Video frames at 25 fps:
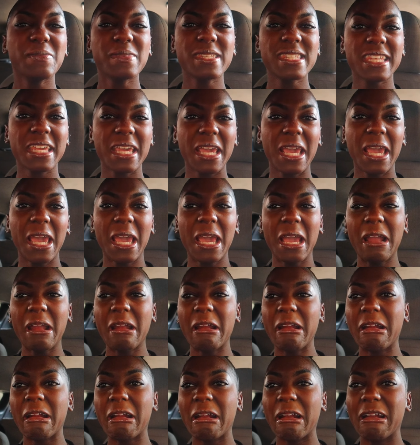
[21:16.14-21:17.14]
i'm
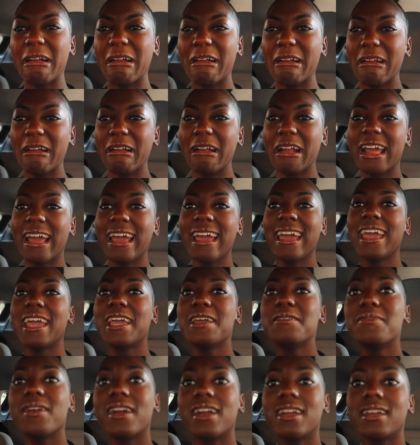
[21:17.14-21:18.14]
scared i
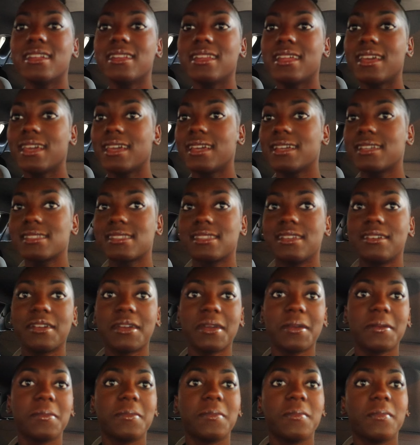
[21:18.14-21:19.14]
hate parking decks
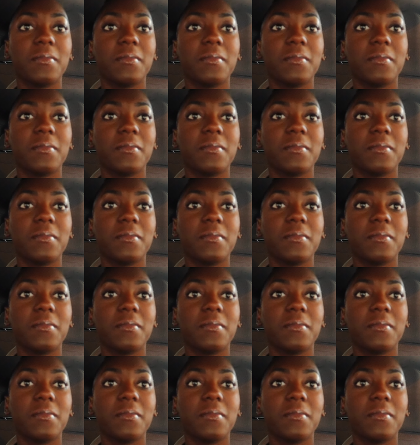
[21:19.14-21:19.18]
okay